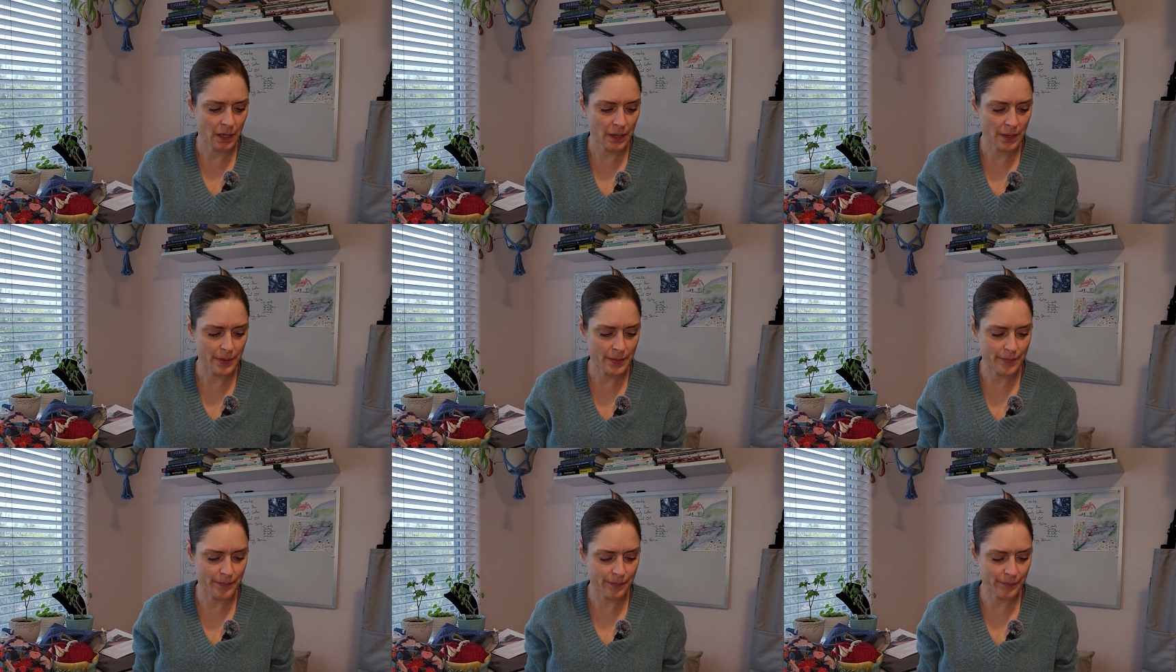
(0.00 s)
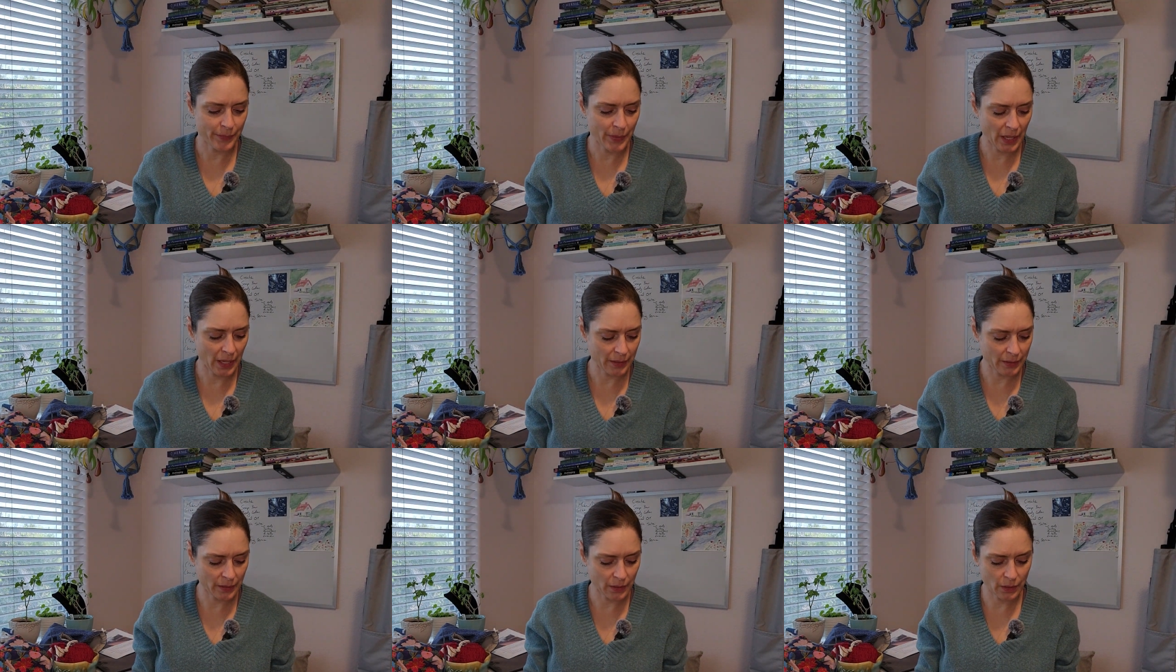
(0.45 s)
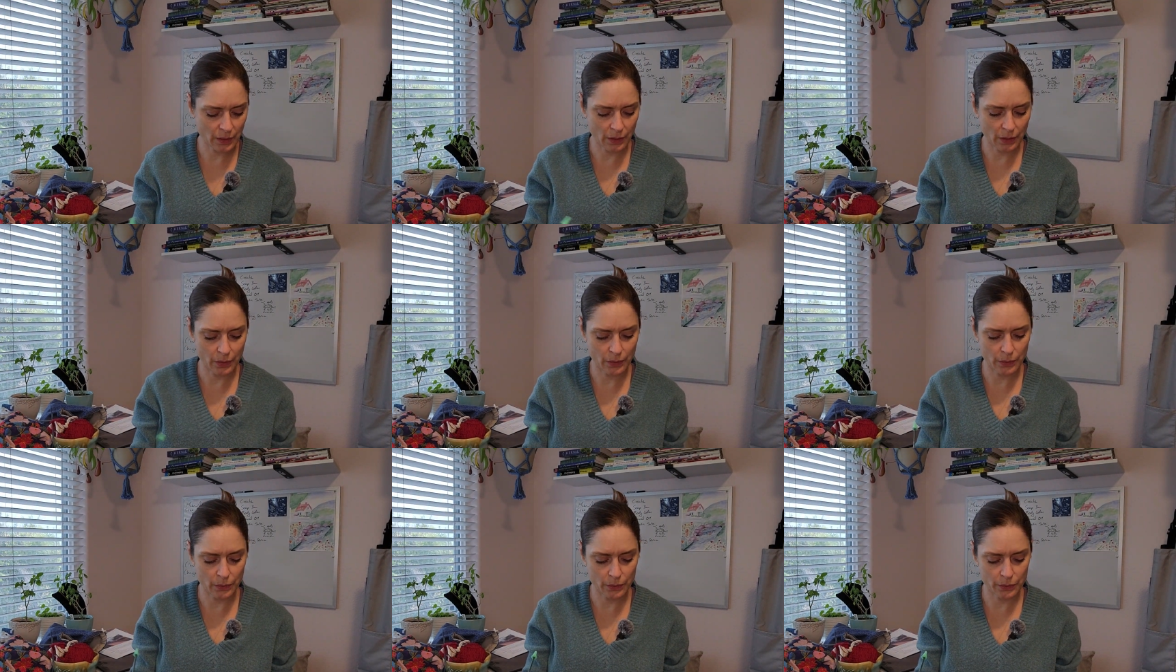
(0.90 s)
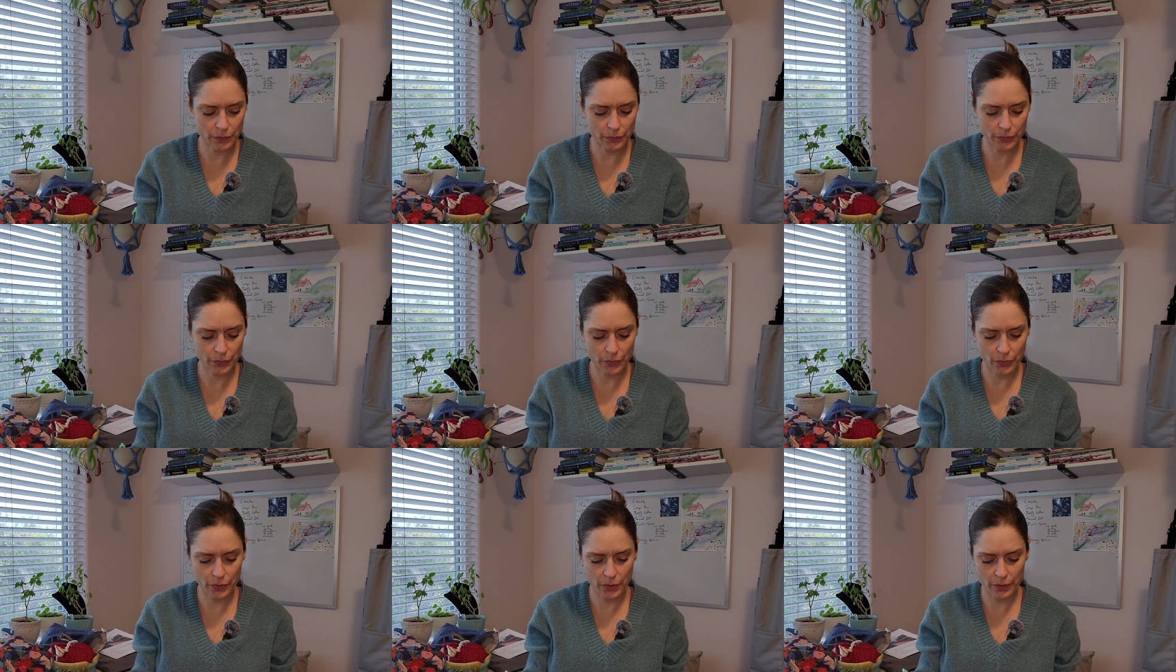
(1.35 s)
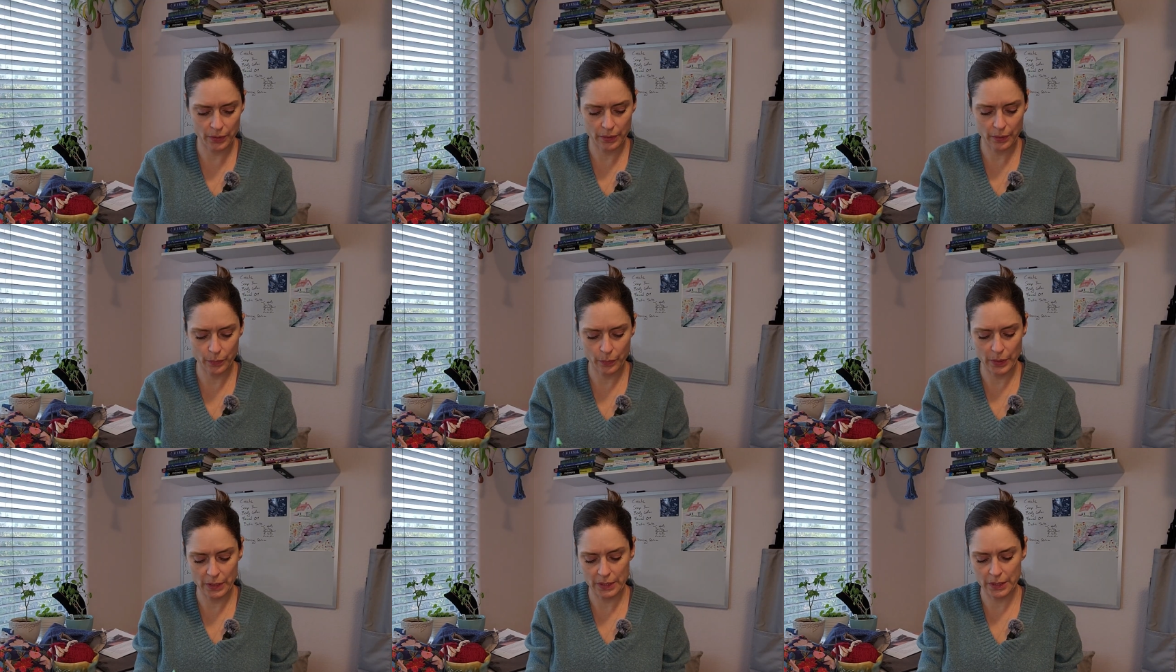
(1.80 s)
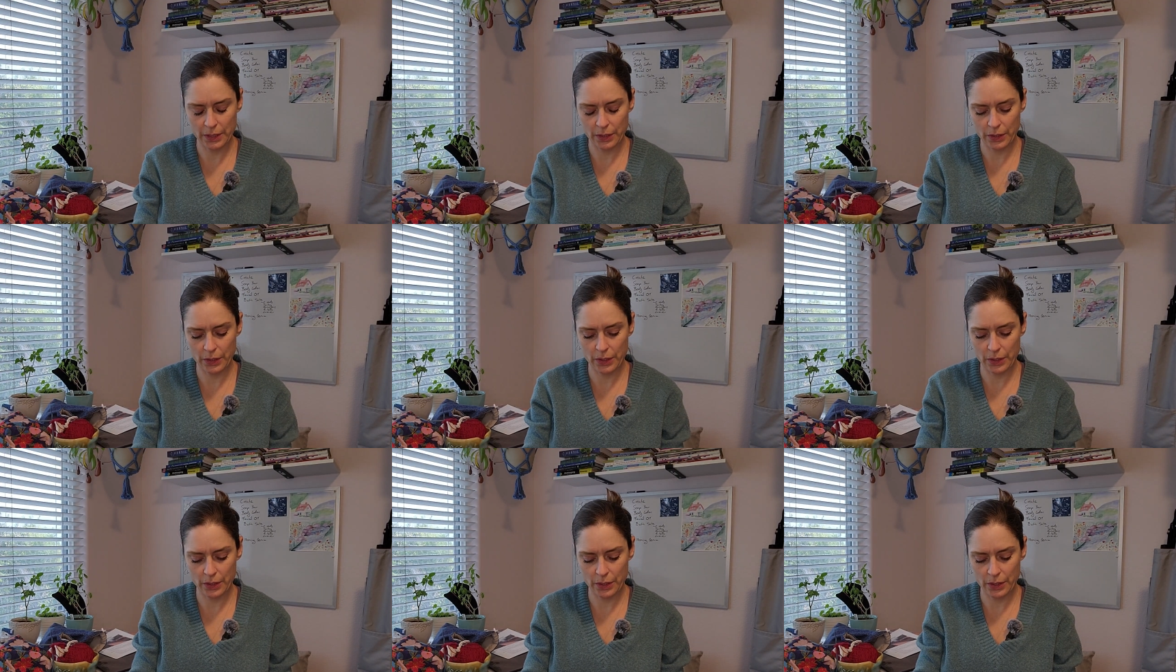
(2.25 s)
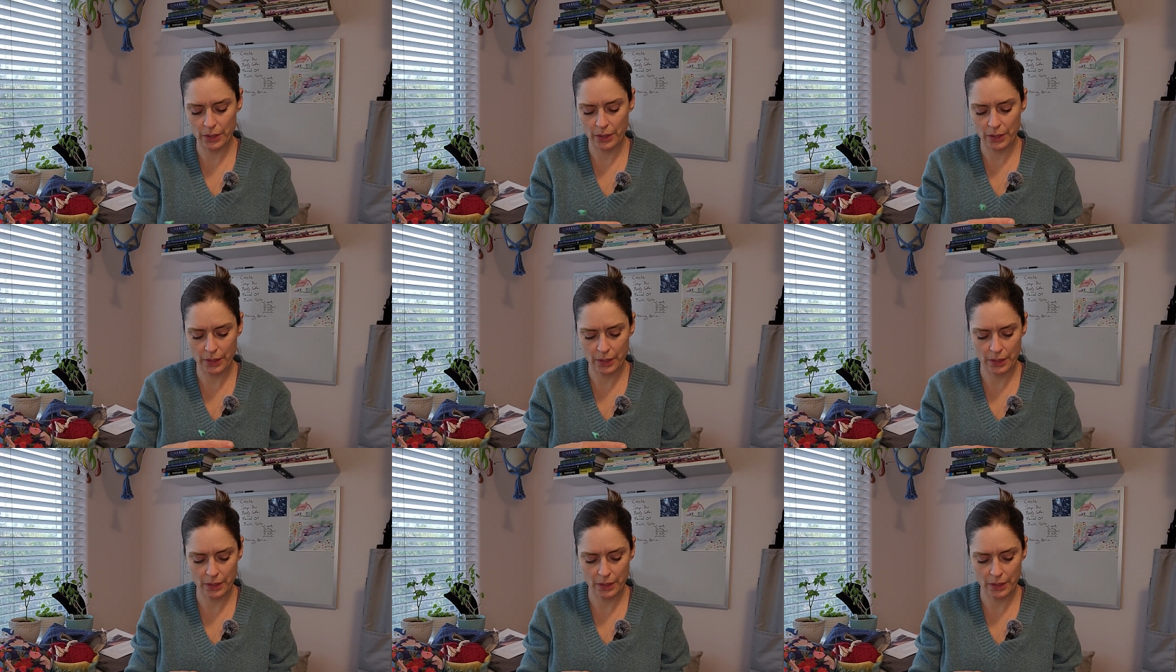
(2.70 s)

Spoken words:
other clothes for the winter,